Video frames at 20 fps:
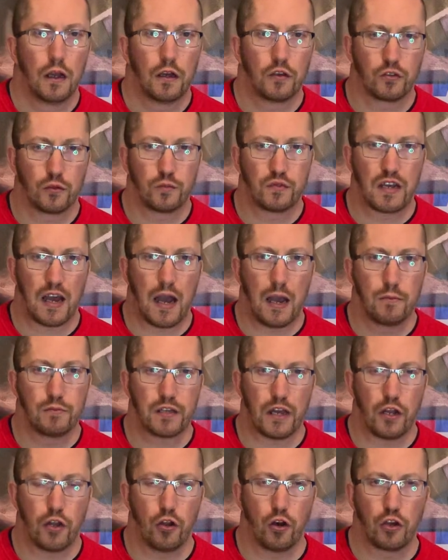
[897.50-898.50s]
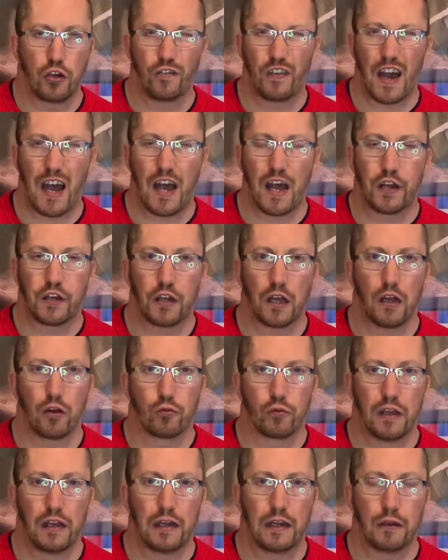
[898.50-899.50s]
sometimes, and I know you've had a
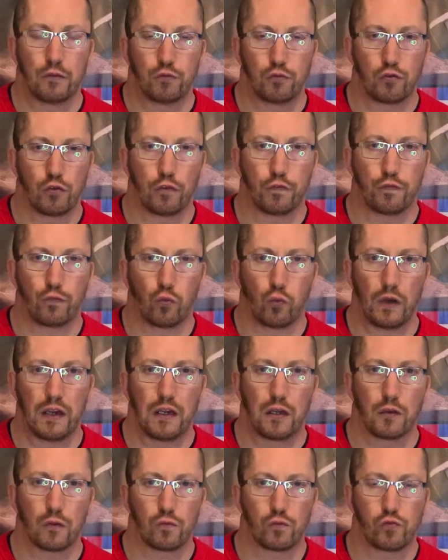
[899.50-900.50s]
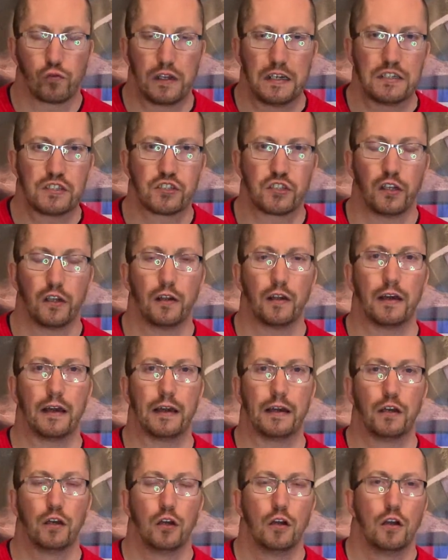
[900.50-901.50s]
really rough week
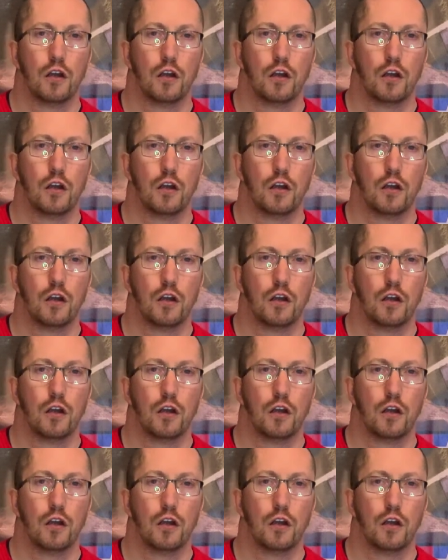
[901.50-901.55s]
recently,